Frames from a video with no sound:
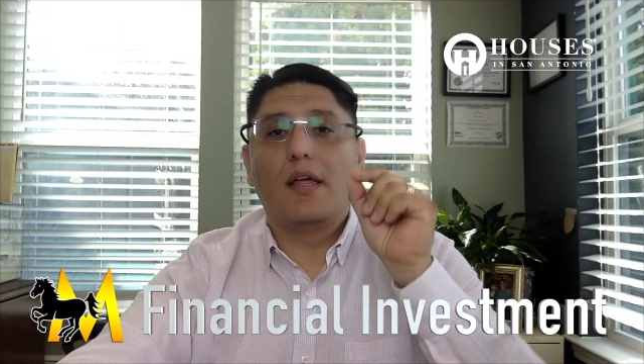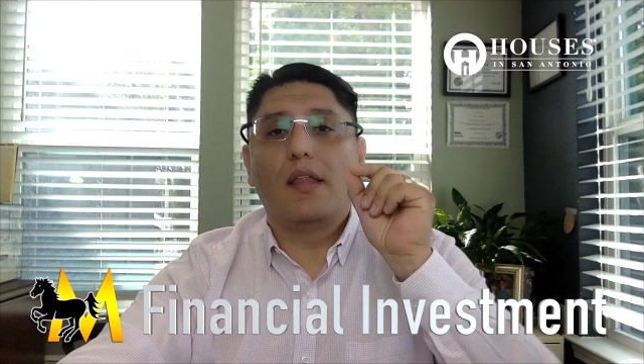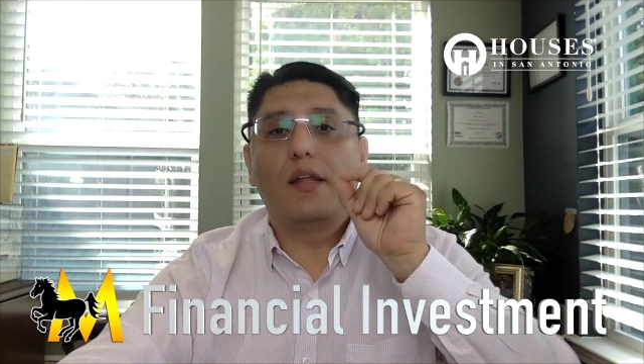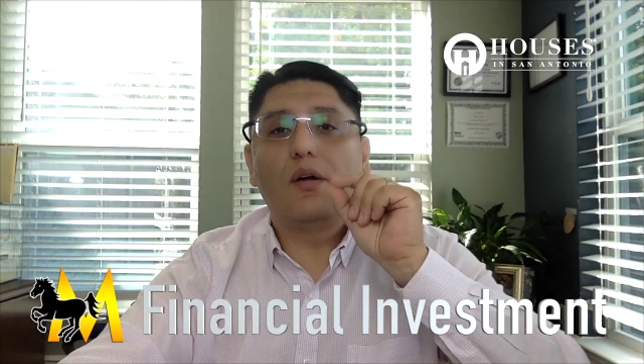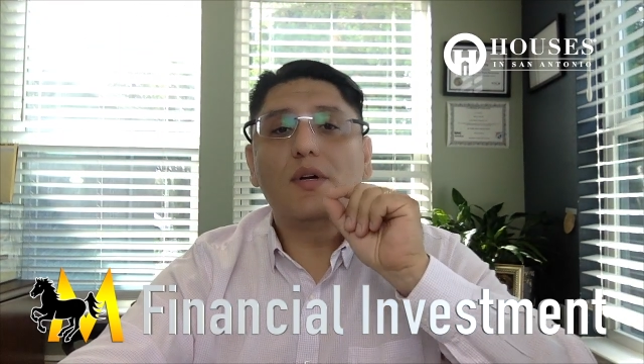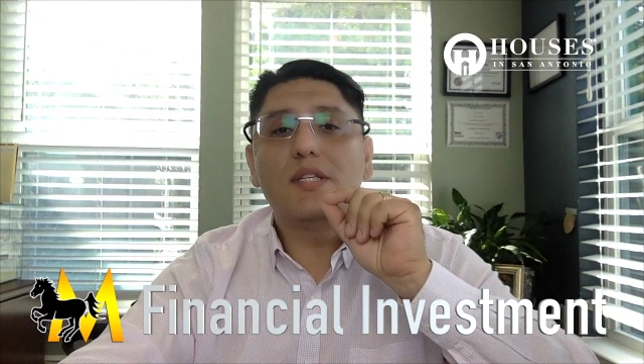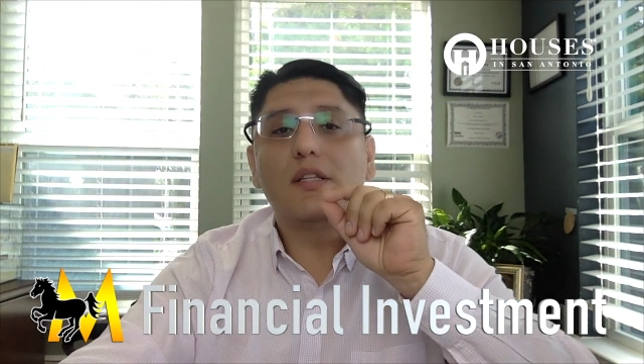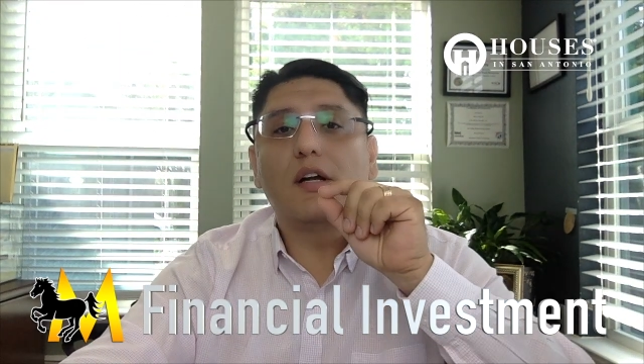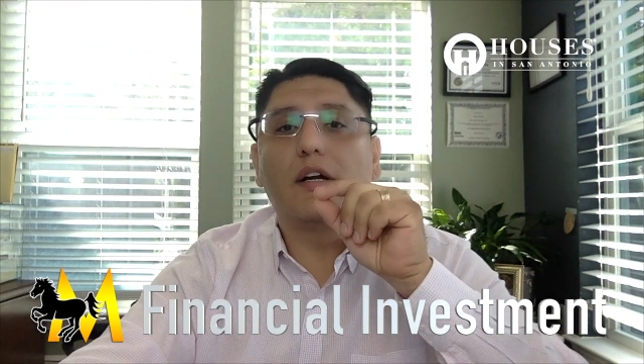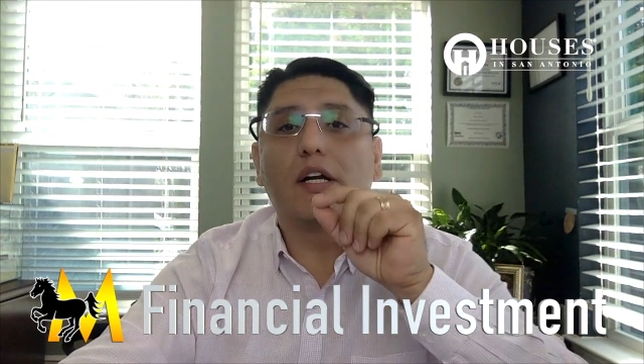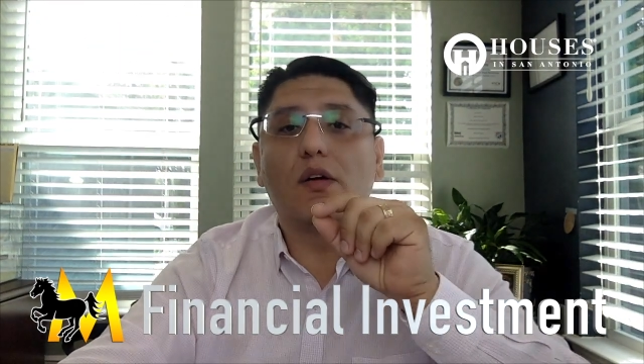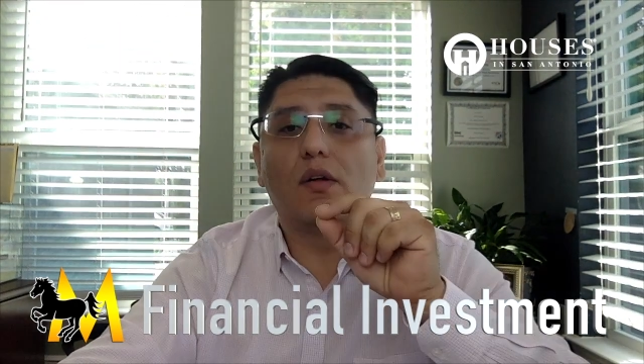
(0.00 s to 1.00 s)
There was an
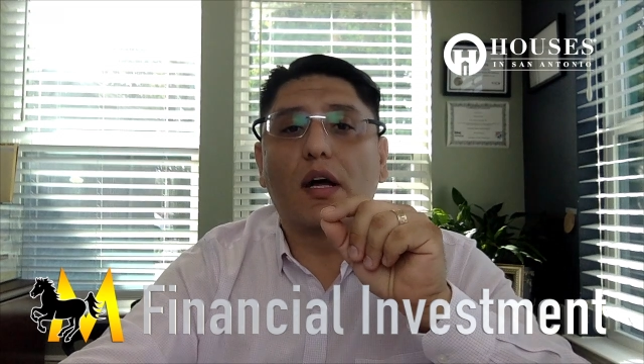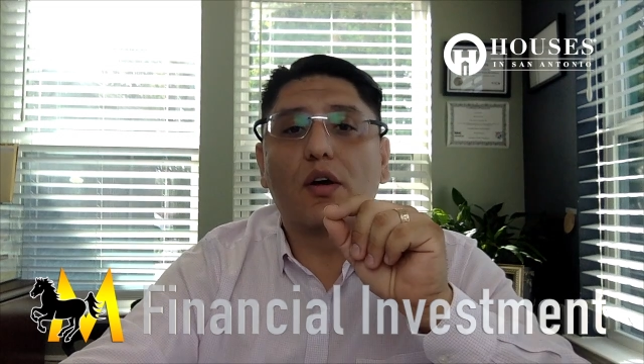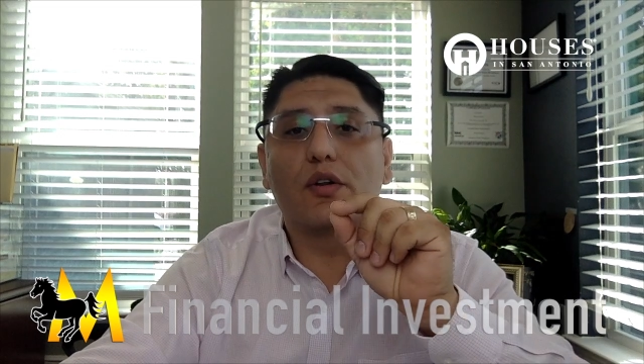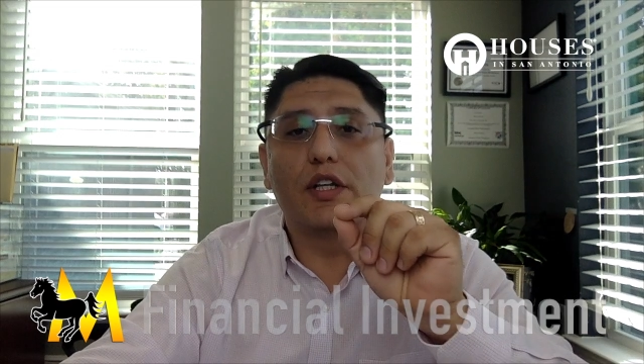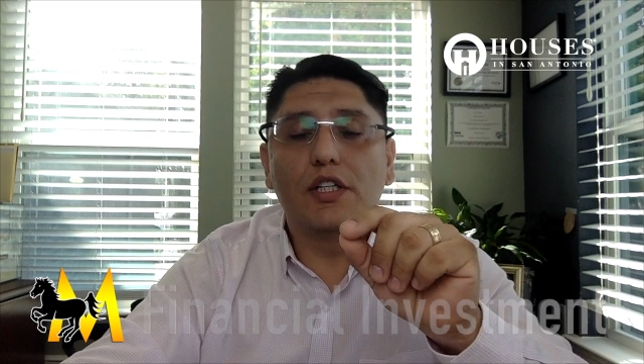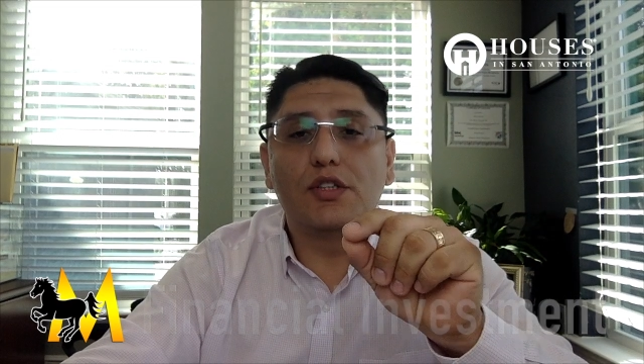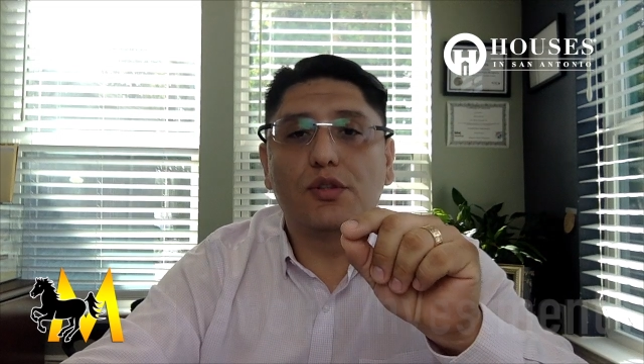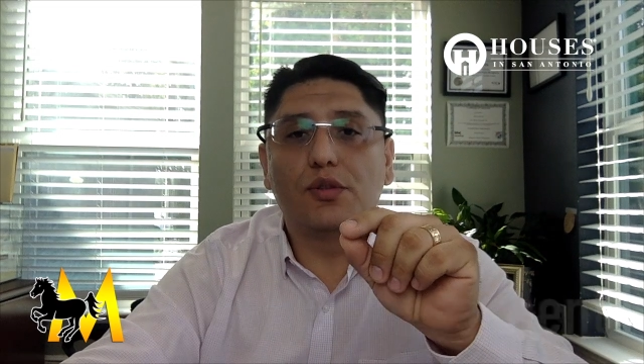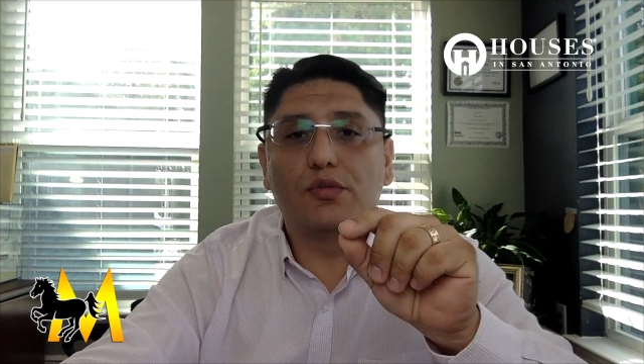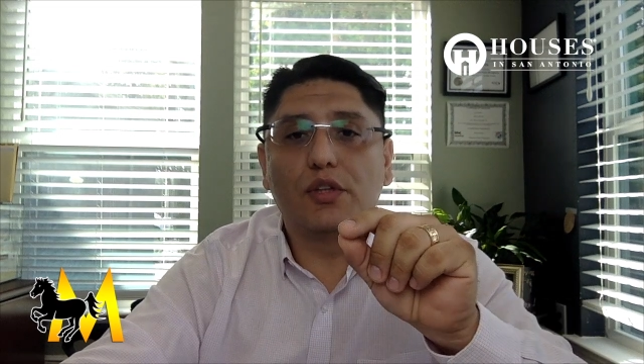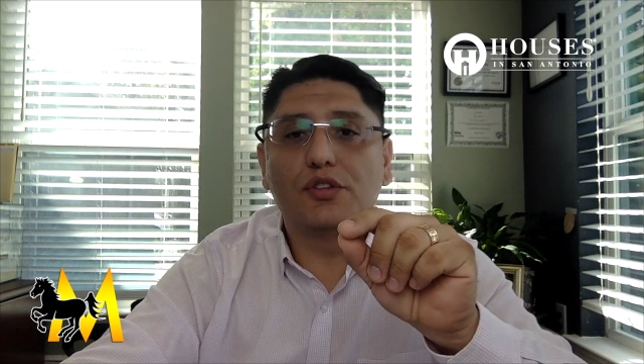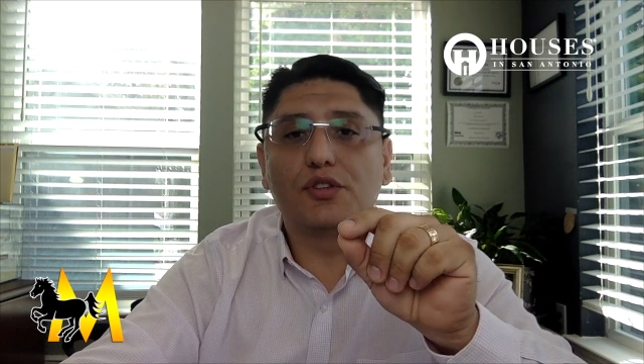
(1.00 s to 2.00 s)
article according
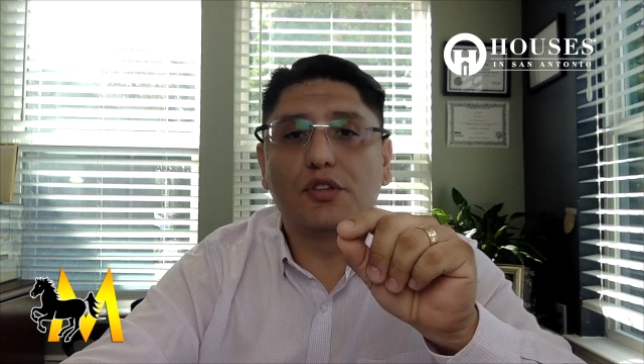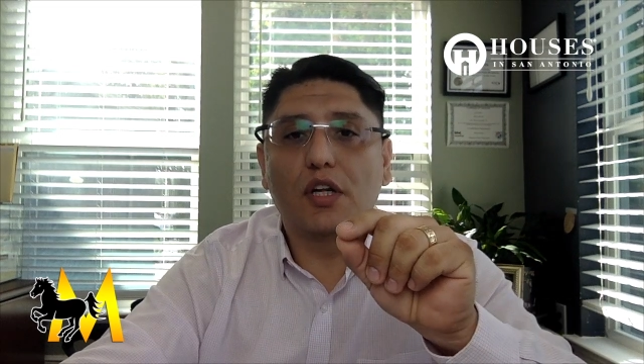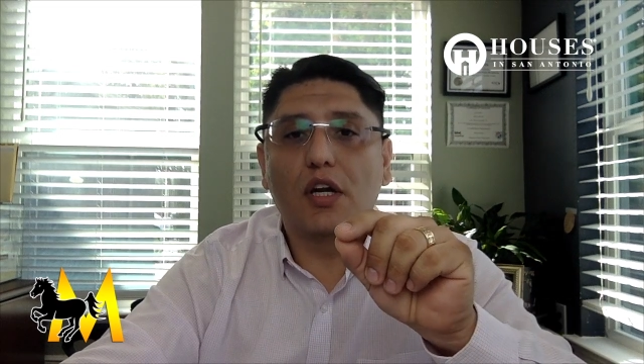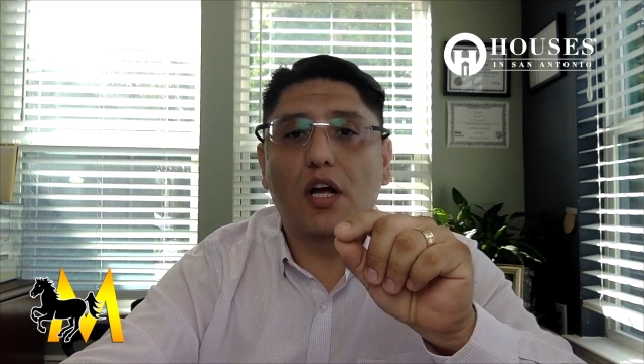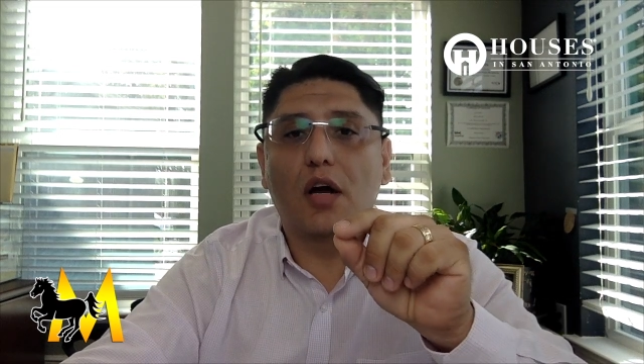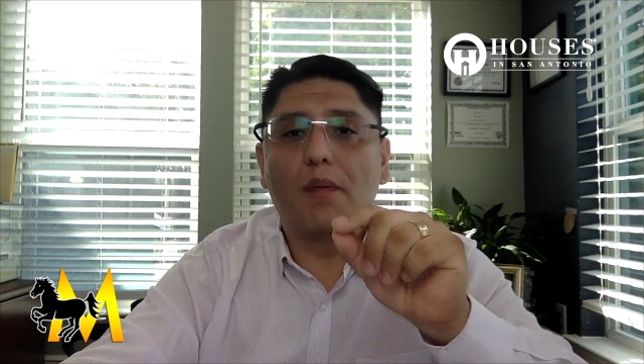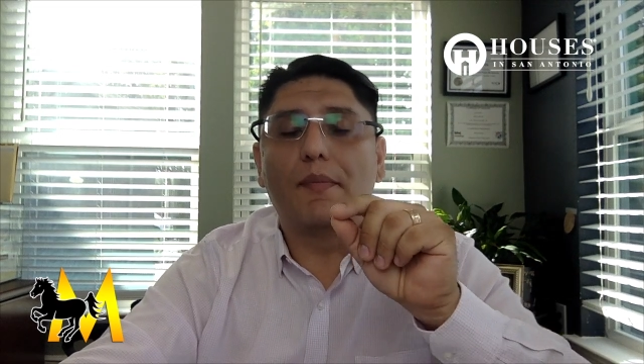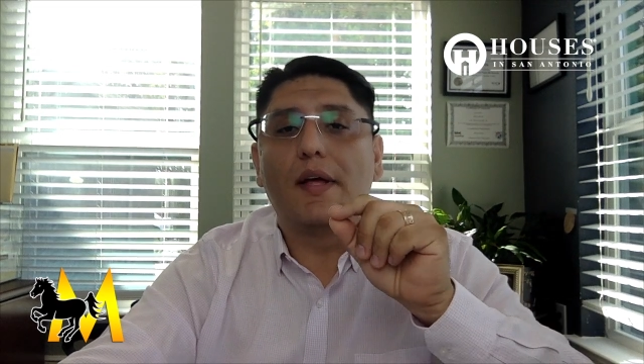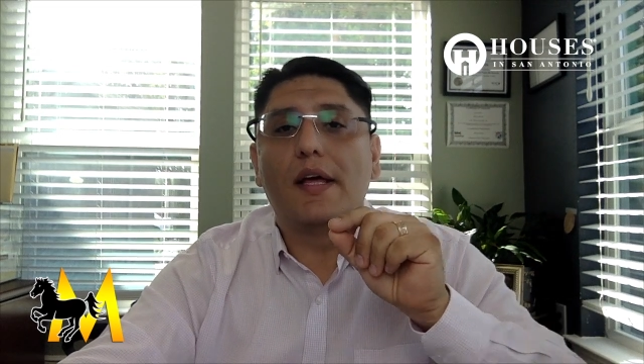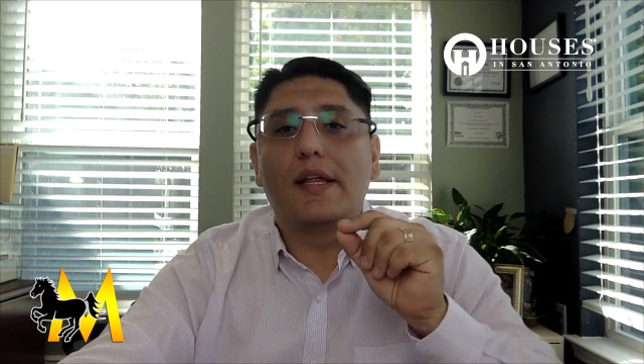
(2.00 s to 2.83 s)
to Realtor.com